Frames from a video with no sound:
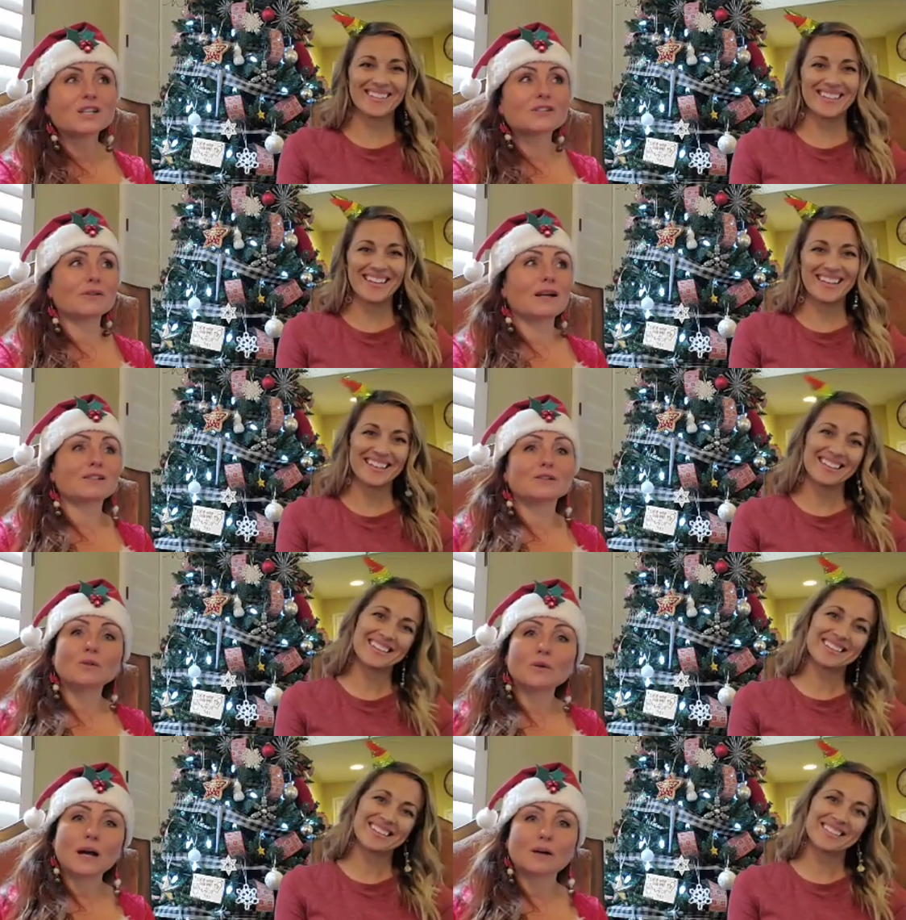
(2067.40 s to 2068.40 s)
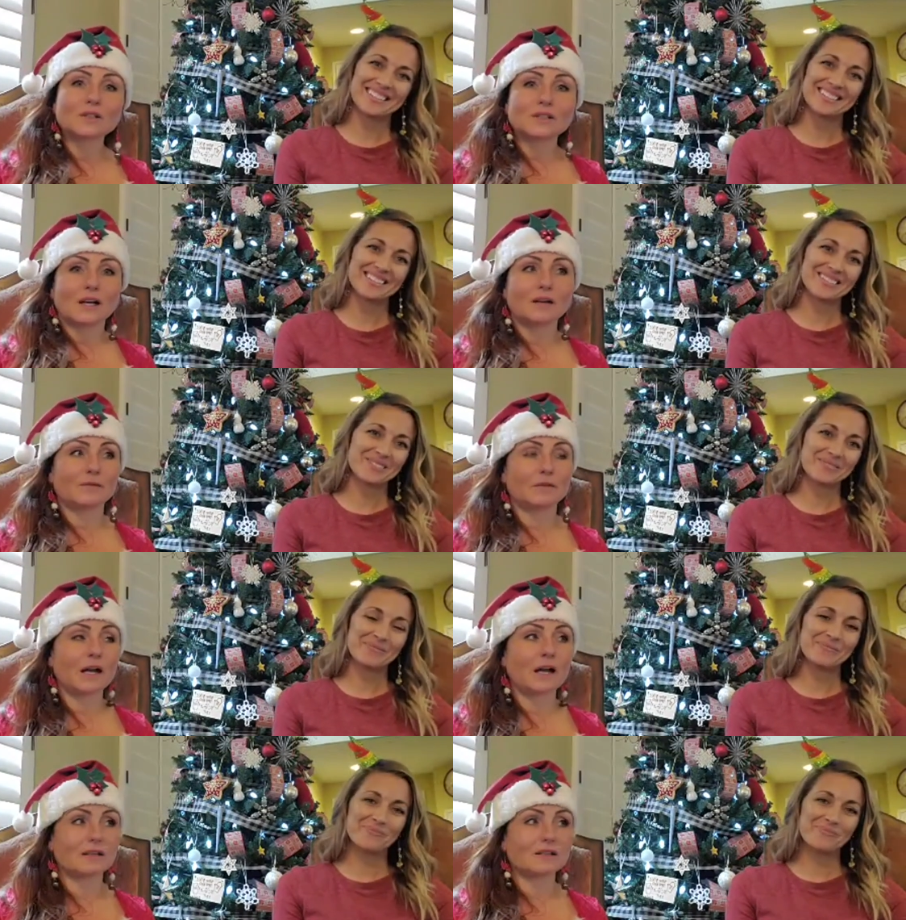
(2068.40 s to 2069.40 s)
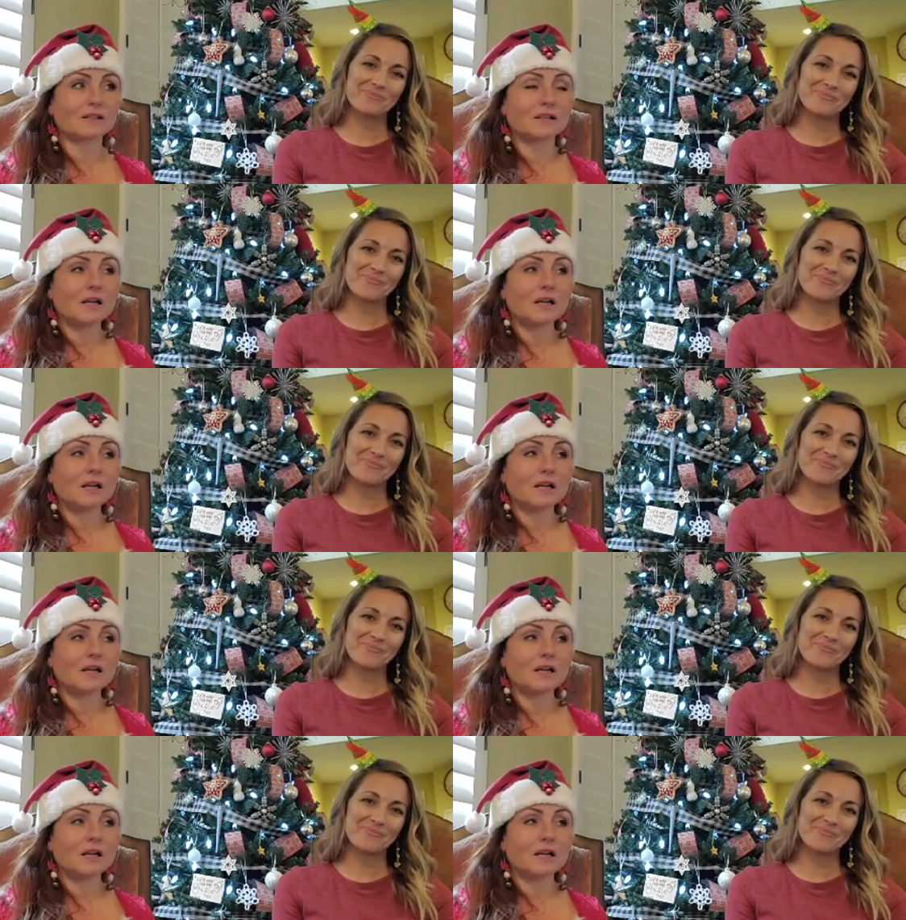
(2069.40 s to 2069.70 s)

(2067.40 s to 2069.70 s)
Speaker 1: So guys, look how the time flies.